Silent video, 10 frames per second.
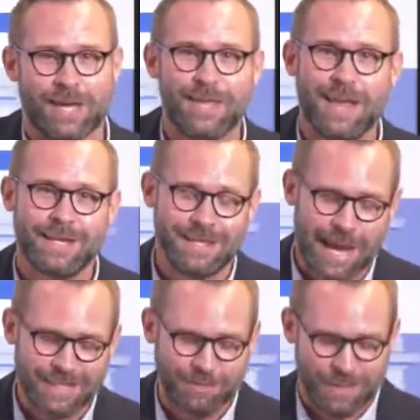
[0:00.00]
I think
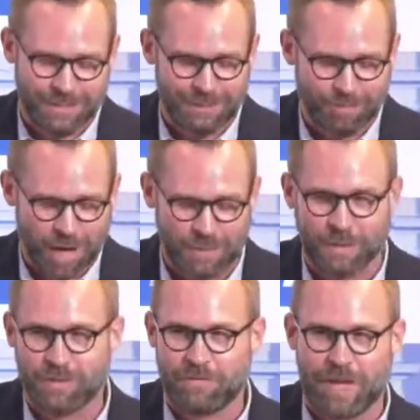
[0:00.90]
that speaks to the problem that
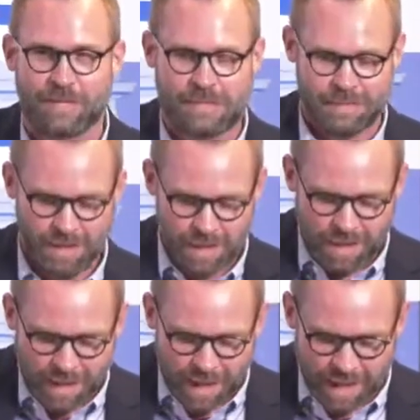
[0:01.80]
we face.
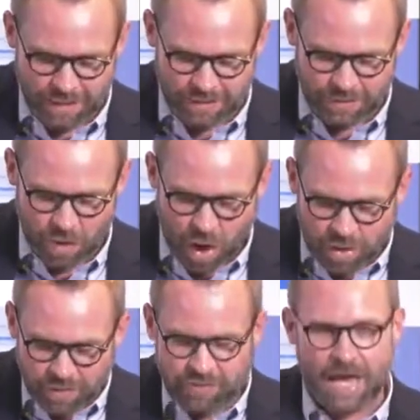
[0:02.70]
And
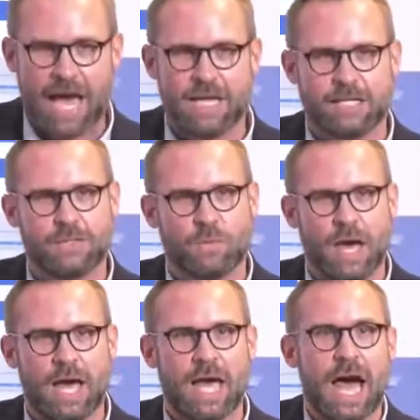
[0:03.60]
all of that is
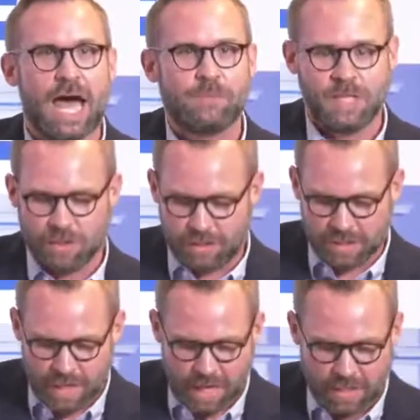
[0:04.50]
why I'm here
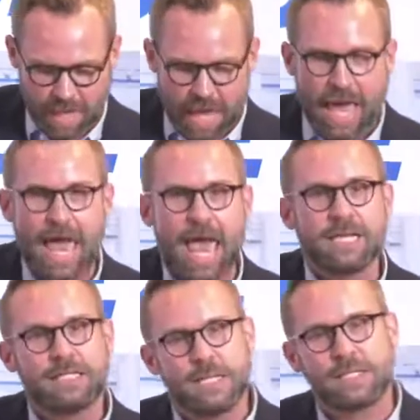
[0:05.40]
today.
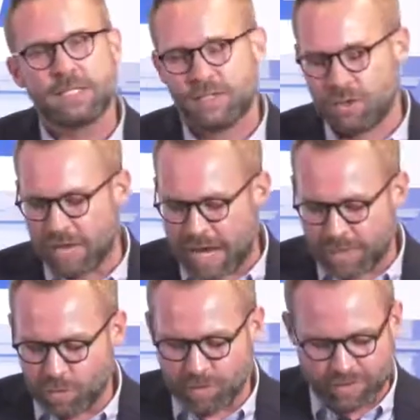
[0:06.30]
End Citizens
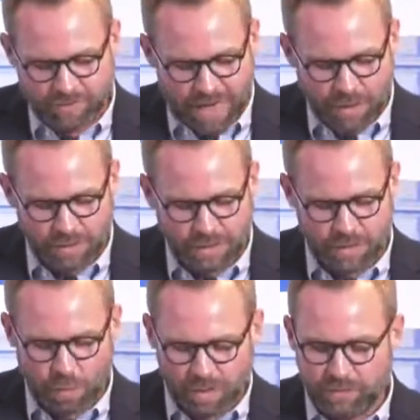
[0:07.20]
United was founded in
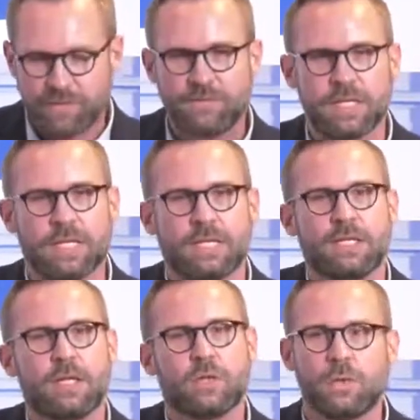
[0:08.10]
2015
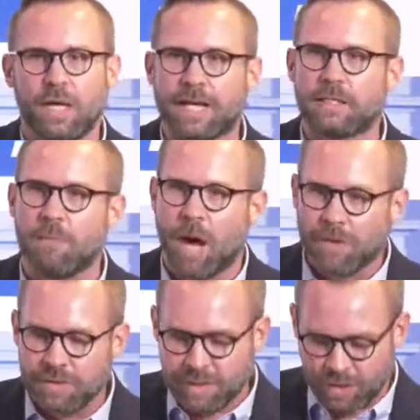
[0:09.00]
to elect
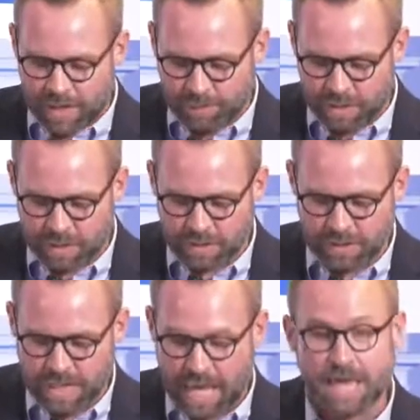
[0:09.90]
democracy champions
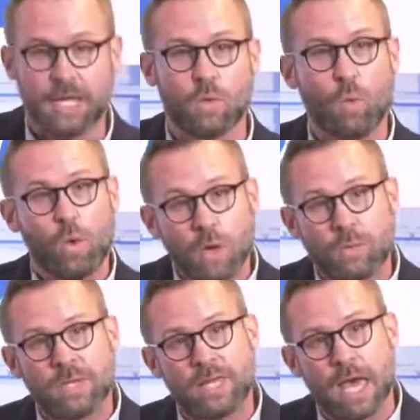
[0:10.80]
and then work
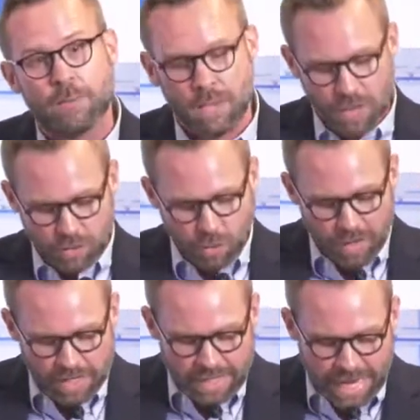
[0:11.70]
with them to
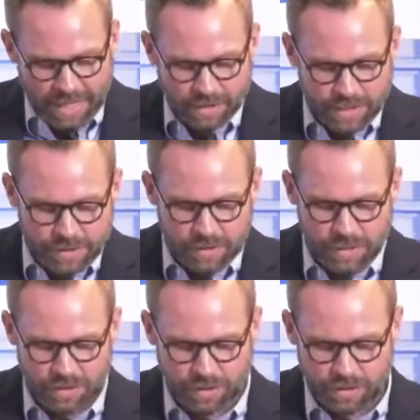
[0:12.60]
enact
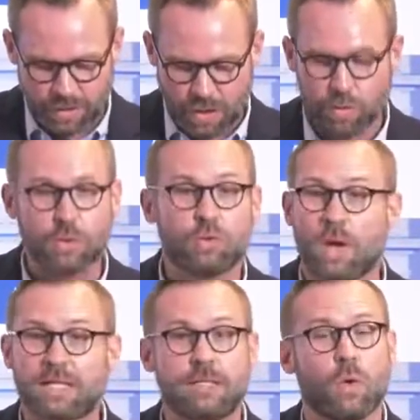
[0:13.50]
legislation to
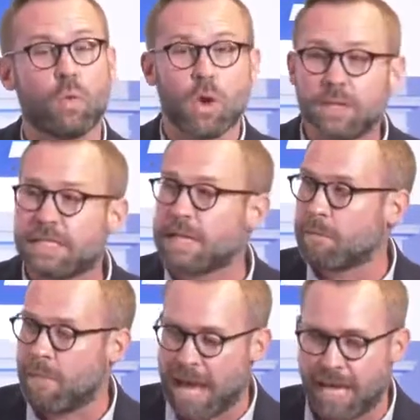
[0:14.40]
address the worst
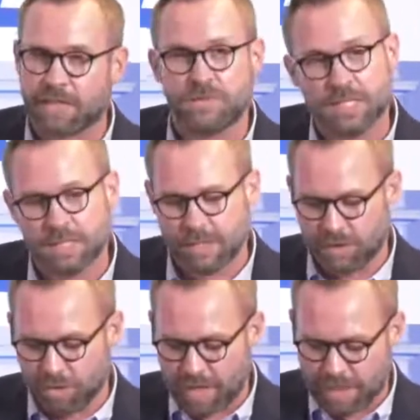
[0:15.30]
impact of
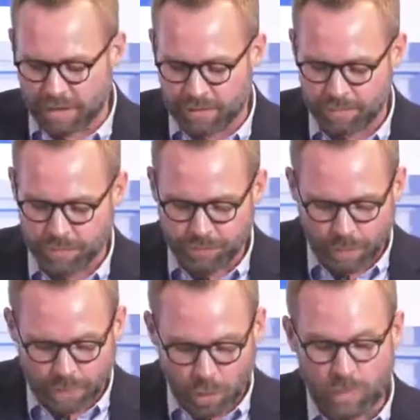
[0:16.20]
Citizens United.
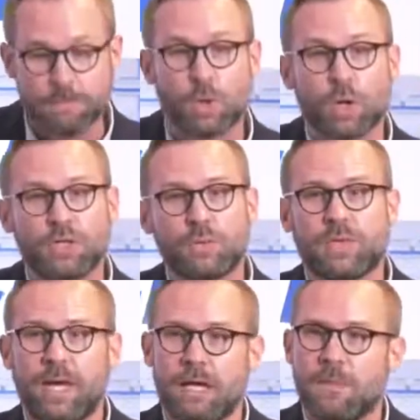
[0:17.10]
We merged
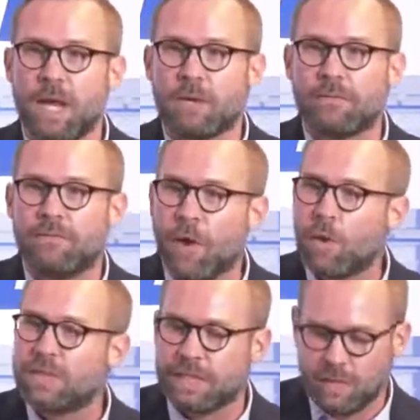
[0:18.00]
with Let America
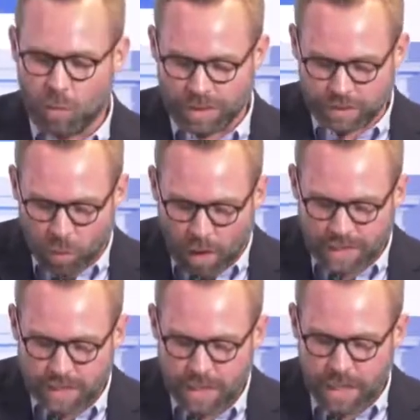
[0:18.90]
Vote in
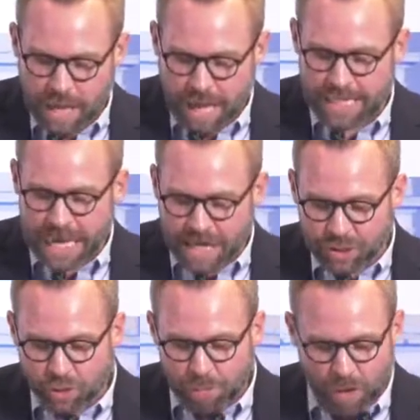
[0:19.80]
2020, a
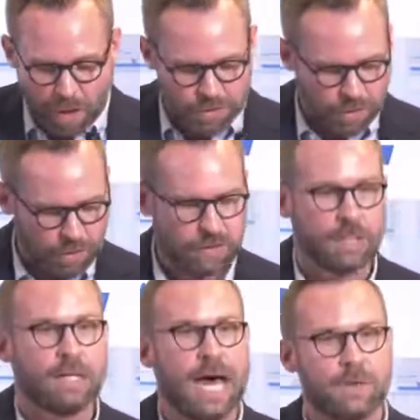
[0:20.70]
natural partner that
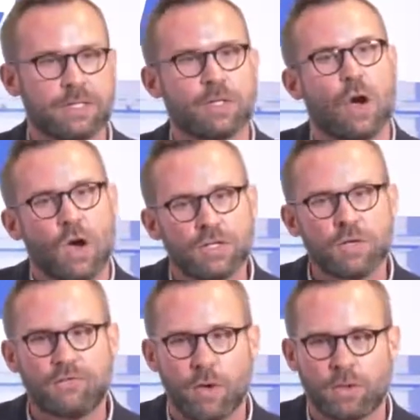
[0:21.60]
allowed us to also
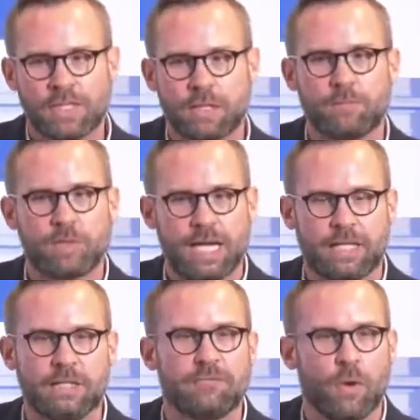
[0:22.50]
focus on
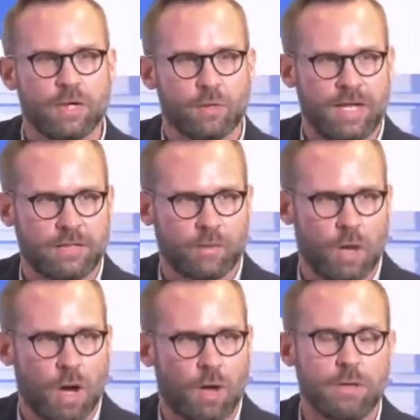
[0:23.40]
protecting voting rights for
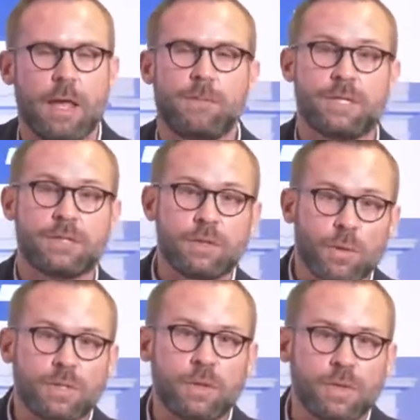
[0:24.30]
all, because
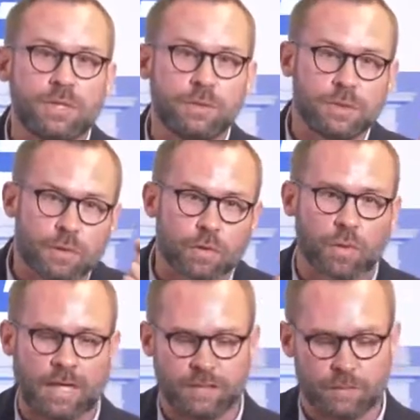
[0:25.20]
those 2 issues are
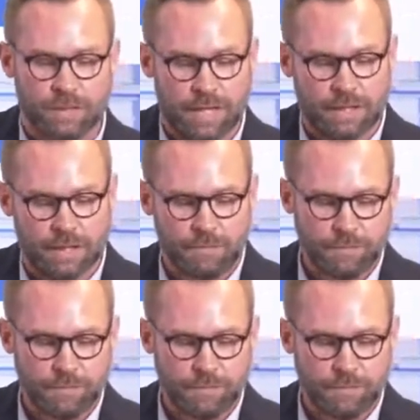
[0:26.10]
directly related.